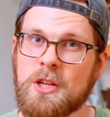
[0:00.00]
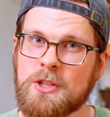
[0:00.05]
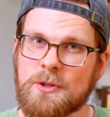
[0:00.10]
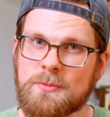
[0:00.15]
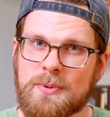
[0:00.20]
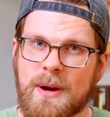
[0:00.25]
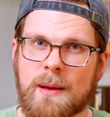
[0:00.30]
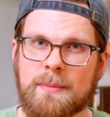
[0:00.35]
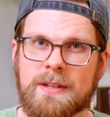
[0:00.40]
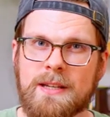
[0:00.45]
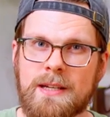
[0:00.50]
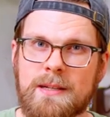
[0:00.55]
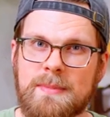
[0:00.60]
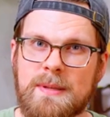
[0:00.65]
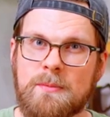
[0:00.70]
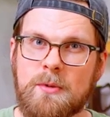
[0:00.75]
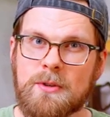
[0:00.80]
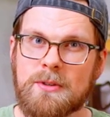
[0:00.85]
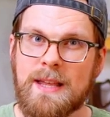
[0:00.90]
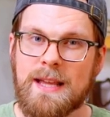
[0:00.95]
you're probably going to
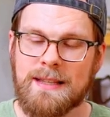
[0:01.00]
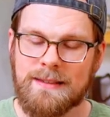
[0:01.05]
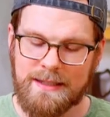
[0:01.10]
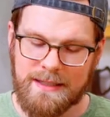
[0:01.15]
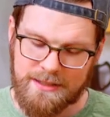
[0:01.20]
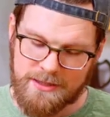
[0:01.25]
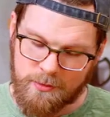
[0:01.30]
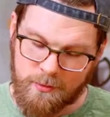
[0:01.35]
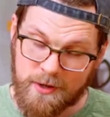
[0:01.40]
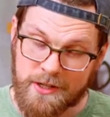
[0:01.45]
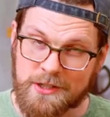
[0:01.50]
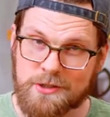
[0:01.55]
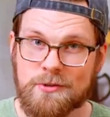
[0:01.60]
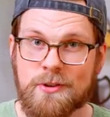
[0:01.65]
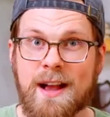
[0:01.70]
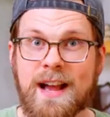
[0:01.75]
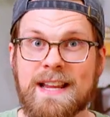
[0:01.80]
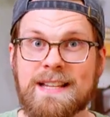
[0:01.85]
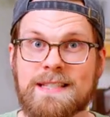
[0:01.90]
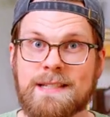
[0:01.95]
be more likely to want to
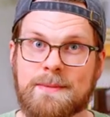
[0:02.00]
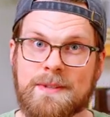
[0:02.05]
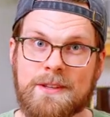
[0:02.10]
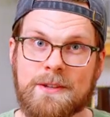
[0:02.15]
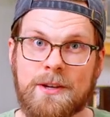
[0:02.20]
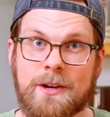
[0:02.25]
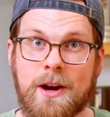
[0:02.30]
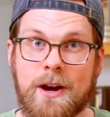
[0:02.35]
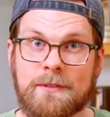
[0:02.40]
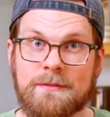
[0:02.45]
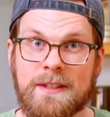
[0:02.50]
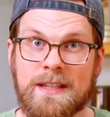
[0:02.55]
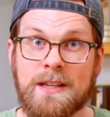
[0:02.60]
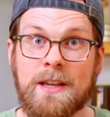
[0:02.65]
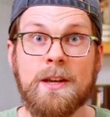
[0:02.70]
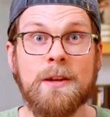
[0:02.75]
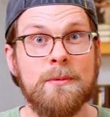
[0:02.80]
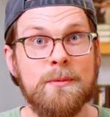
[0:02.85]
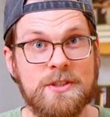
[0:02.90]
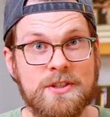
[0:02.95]
try some of their coffee,
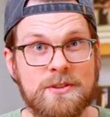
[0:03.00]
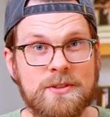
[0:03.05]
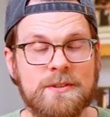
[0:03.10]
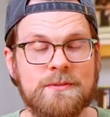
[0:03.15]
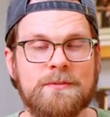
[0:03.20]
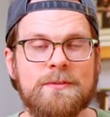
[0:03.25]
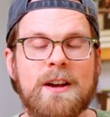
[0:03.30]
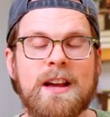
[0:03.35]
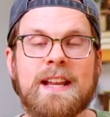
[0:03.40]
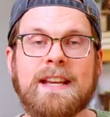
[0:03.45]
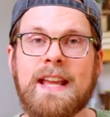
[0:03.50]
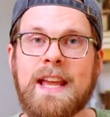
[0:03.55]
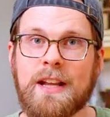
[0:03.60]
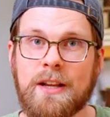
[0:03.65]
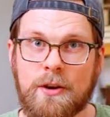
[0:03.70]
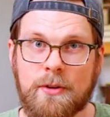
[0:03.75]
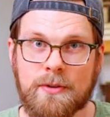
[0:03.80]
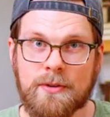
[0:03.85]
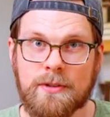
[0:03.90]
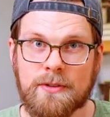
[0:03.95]
which you can find
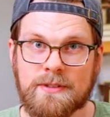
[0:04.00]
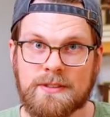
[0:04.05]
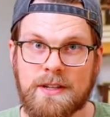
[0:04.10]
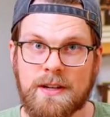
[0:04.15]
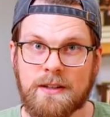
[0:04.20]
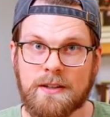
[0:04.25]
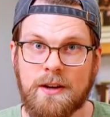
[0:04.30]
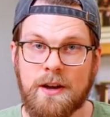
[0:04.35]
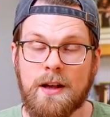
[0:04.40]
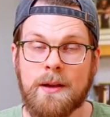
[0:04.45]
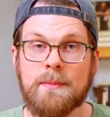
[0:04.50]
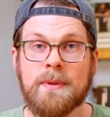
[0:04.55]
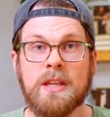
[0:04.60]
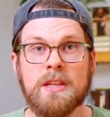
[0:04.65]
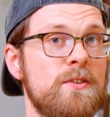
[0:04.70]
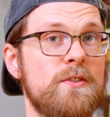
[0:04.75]
at konaearth.com.